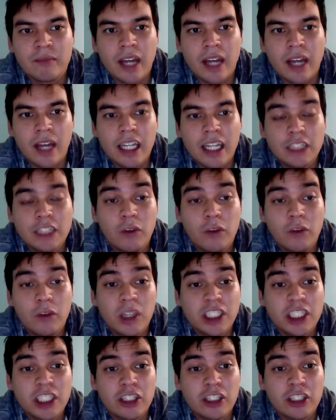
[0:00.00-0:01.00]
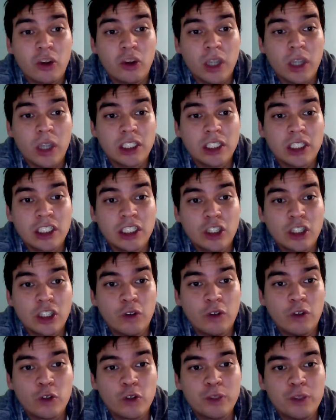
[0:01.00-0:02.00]
I guess if you want to check your questions, go
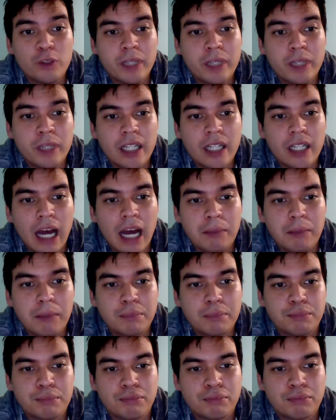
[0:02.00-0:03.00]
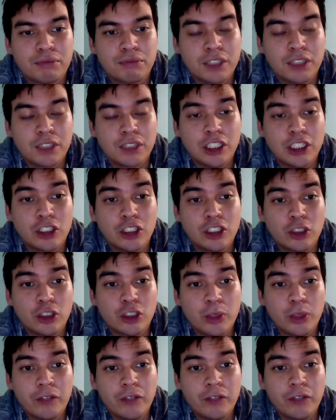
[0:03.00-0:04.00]
for it. But I'm pretty sure
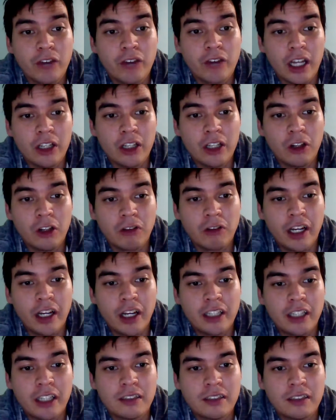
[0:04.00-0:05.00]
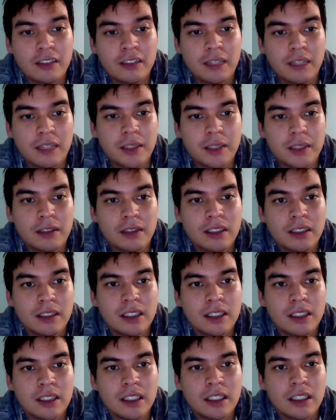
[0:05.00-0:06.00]
we've got it all right. I mean,
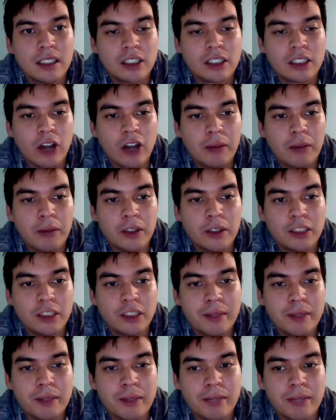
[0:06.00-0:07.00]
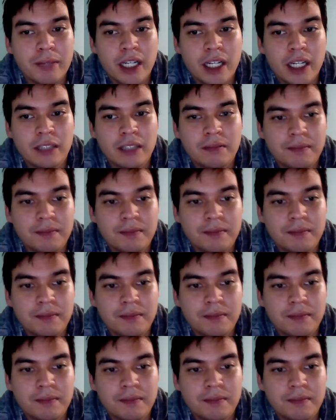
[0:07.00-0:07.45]
so I'm going to submit mine.